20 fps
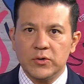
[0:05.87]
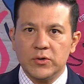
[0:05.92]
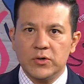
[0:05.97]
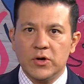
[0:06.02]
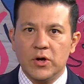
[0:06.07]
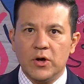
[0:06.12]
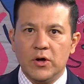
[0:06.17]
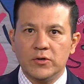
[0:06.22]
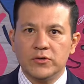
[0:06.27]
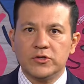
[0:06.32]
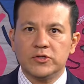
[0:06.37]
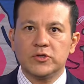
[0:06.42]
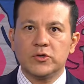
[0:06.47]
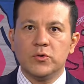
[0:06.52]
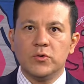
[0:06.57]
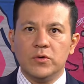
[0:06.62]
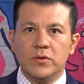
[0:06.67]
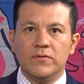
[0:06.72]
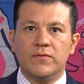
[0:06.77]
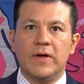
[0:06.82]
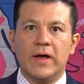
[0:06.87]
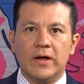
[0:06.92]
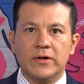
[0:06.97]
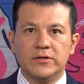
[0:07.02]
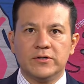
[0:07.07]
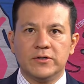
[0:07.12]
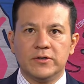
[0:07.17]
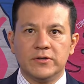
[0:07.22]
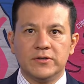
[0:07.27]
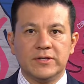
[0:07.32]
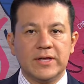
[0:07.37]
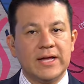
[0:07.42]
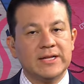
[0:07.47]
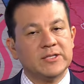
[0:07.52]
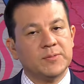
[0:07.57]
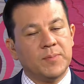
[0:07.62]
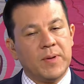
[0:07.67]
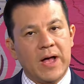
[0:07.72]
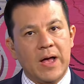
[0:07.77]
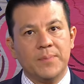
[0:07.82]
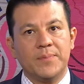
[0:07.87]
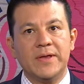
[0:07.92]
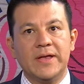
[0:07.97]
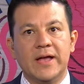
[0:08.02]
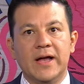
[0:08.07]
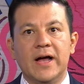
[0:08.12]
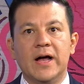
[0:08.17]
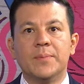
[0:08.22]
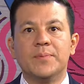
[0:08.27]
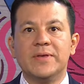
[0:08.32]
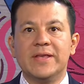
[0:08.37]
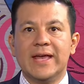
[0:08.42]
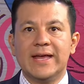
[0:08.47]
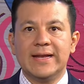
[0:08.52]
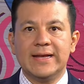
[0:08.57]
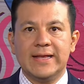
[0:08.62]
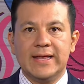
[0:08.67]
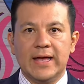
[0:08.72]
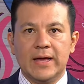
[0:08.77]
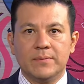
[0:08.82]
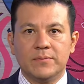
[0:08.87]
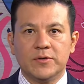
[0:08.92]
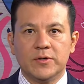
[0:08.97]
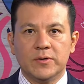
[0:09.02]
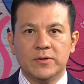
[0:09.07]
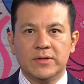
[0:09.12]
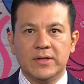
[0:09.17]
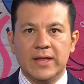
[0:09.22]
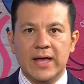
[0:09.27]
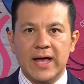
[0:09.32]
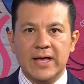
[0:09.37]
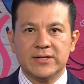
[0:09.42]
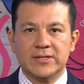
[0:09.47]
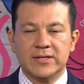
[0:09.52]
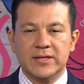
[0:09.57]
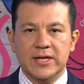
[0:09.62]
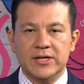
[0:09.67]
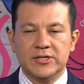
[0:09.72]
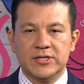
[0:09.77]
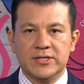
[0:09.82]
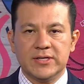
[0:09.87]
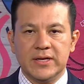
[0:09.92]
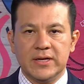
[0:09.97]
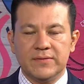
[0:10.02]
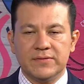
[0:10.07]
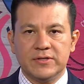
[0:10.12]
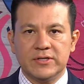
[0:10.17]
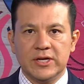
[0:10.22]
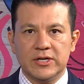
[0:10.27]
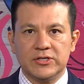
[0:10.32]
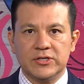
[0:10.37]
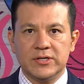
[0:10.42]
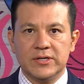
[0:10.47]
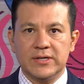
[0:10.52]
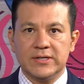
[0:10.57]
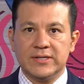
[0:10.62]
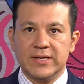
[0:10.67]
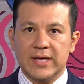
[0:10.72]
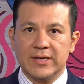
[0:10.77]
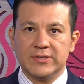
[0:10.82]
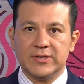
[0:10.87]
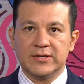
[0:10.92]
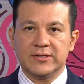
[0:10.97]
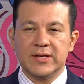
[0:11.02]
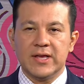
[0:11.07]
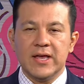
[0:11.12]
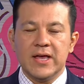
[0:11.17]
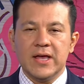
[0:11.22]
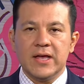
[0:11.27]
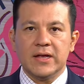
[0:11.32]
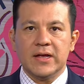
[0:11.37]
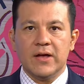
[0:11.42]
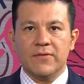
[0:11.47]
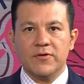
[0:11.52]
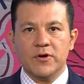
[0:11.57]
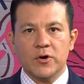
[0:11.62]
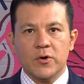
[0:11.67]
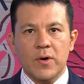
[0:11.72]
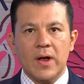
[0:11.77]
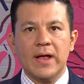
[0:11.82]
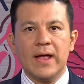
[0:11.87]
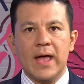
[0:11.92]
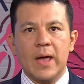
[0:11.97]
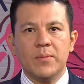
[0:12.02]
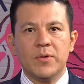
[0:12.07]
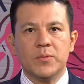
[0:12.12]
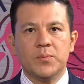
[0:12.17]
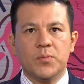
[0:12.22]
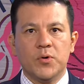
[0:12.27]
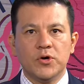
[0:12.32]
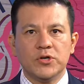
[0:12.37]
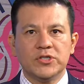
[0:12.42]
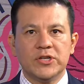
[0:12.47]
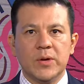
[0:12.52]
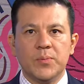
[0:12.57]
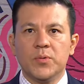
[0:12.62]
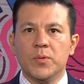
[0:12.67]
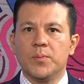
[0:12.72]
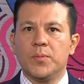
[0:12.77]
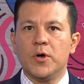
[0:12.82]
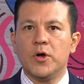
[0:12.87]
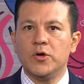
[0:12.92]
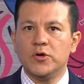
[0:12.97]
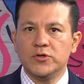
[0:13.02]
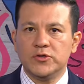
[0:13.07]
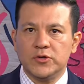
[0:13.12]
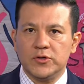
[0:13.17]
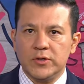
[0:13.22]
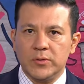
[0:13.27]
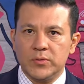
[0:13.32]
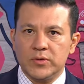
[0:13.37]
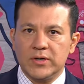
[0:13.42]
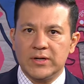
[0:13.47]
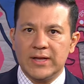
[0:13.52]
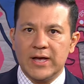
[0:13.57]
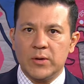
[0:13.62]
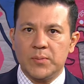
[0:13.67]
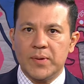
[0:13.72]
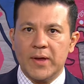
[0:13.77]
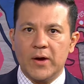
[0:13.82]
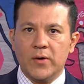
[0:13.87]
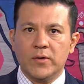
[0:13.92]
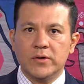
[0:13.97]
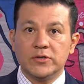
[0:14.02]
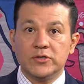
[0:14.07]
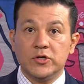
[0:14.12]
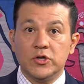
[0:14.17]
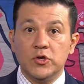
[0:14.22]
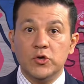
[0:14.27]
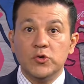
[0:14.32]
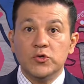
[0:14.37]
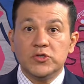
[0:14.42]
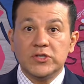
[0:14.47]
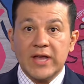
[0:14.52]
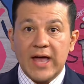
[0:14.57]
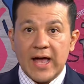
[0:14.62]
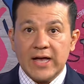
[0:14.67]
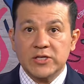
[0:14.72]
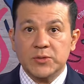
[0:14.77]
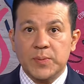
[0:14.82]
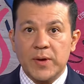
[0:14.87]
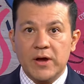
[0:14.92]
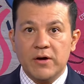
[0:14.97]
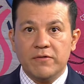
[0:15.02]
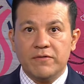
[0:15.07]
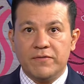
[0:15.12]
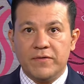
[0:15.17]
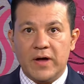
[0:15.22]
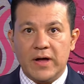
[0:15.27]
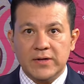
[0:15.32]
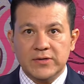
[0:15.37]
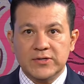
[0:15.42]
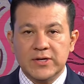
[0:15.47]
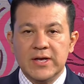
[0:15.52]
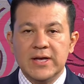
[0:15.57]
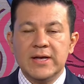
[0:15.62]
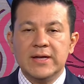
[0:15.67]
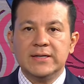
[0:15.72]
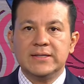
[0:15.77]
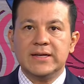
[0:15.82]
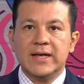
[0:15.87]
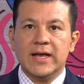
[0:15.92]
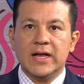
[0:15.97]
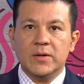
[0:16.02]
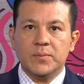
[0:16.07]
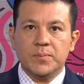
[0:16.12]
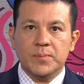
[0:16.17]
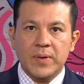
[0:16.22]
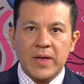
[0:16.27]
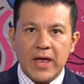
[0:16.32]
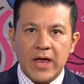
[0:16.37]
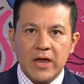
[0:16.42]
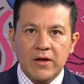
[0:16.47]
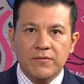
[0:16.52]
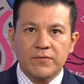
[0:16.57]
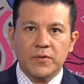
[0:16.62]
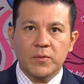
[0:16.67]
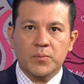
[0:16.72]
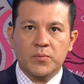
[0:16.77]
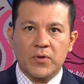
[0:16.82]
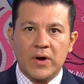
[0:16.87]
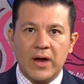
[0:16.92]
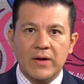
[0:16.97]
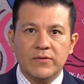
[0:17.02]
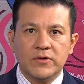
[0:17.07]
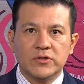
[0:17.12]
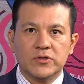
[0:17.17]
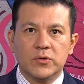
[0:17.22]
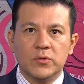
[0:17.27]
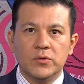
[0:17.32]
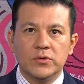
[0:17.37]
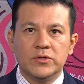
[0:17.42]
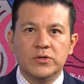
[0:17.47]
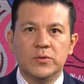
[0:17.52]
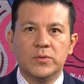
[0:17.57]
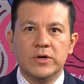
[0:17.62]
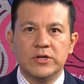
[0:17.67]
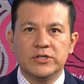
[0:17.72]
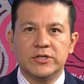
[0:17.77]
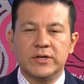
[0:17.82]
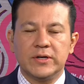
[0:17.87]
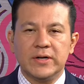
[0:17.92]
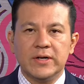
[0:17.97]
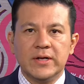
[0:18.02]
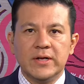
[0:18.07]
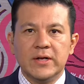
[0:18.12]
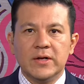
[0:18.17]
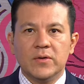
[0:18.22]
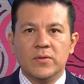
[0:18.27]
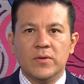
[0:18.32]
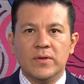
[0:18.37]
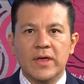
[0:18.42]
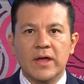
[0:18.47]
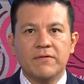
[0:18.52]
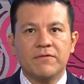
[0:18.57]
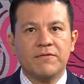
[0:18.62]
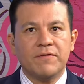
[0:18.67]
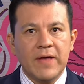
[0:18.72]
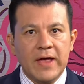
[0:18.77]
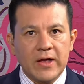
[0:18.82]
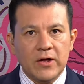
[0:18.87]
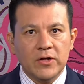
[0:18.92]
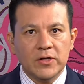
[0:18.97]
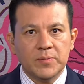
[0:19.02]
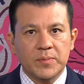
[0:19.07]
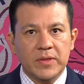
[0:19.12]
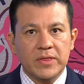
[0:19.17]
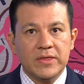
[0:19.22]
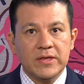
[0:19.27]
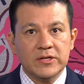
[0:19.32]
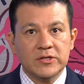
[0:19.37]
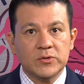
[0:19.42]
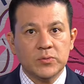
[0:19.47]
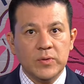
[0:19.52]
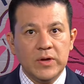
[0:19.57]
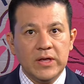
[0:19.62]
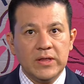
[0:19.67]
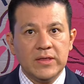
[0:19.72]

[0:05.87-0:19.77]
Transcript: called school vouchers that's popping up yet again. During the last legislative session in Texas, Governor Greg Abbott pushed a proposal that would allow parents to use taxpayer funds to help pay for private school tuition. Well, that failed, but this week